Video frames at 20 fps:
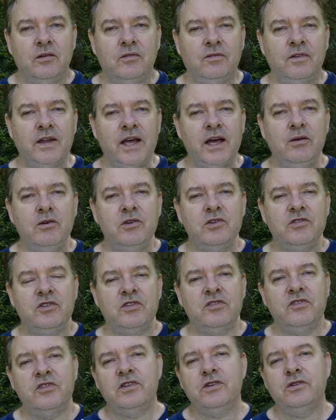Flowers
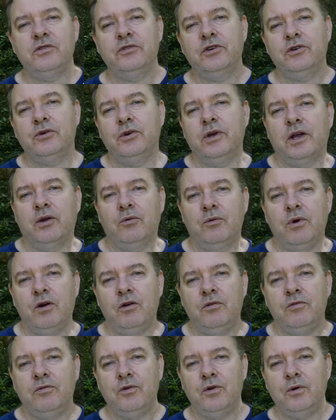are still doing
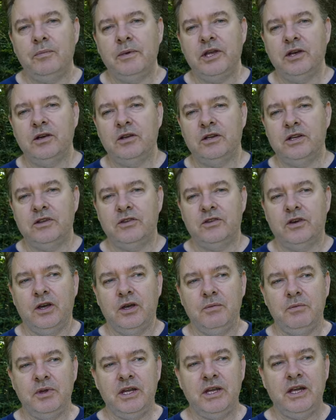well for me on
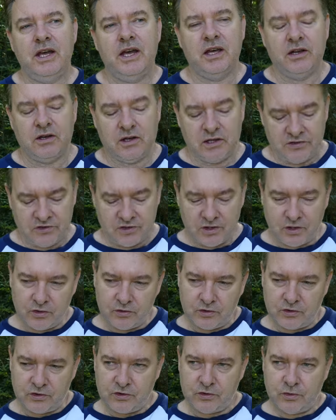Adobe, and I
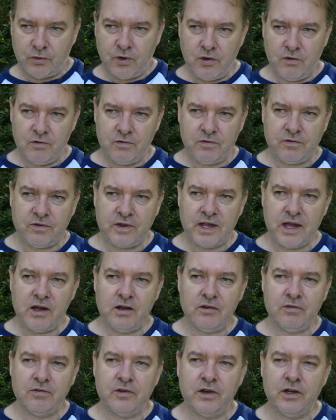sold 12
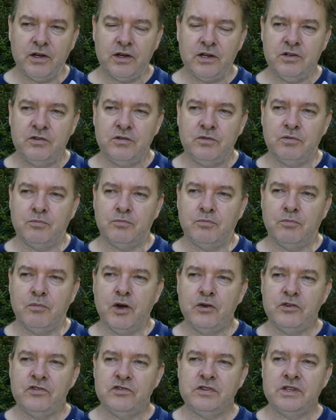flower photos,
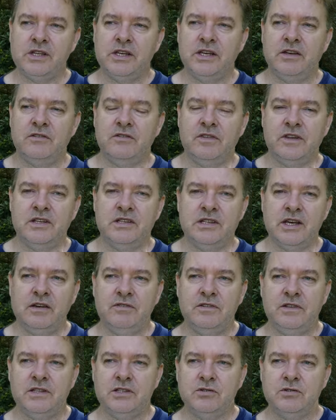mostly of the
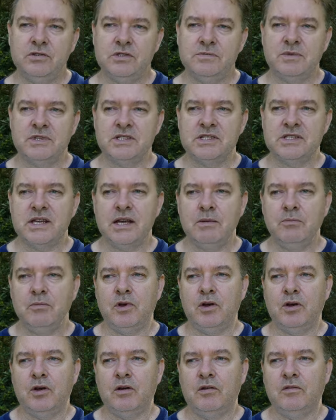daffodils, but some
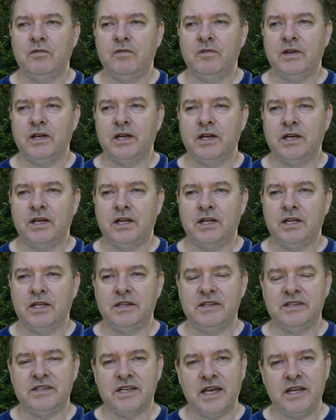of
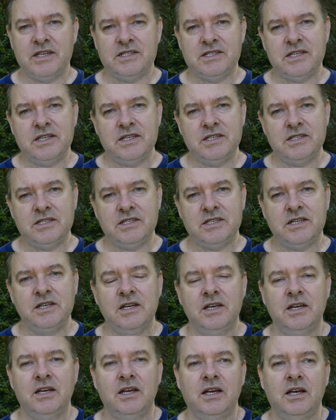daisies
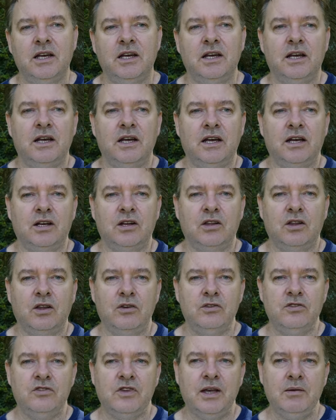
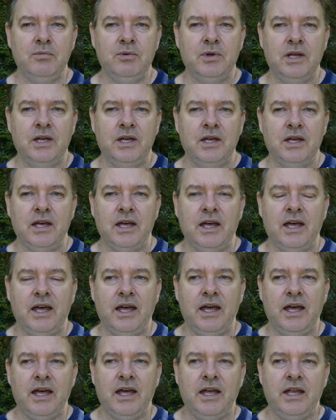close up,
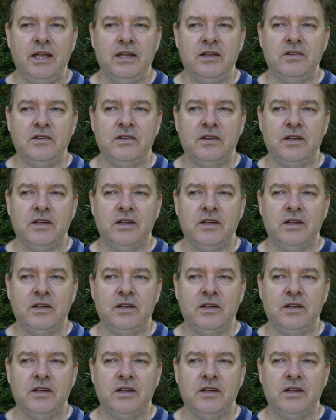And